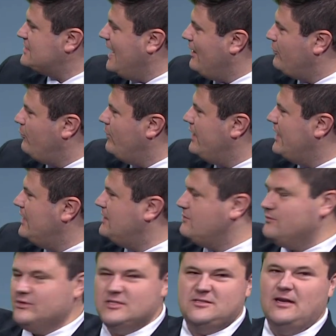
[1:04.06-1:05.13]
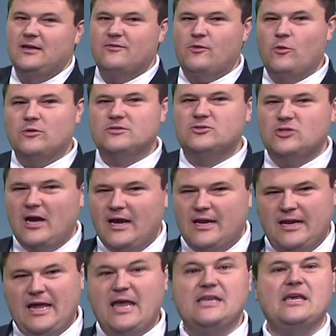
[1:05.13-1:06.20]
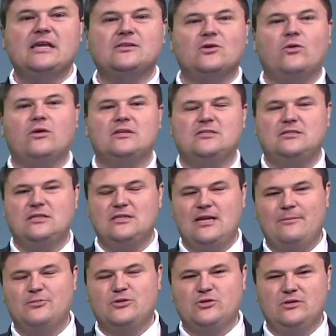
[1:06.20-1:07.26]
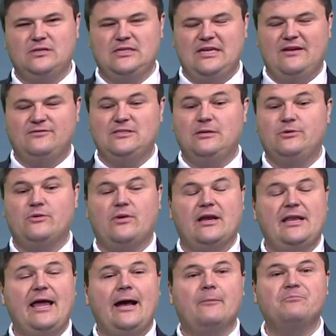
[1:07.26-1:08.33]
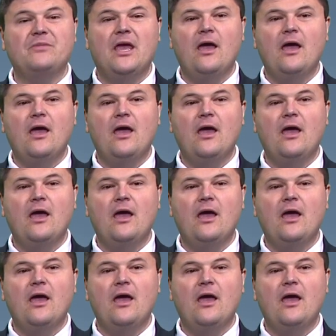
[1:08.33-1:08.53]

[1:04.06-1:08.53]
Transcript: south wind, and the sun, of course, shining 88 degrees at the temperature at DFW right now.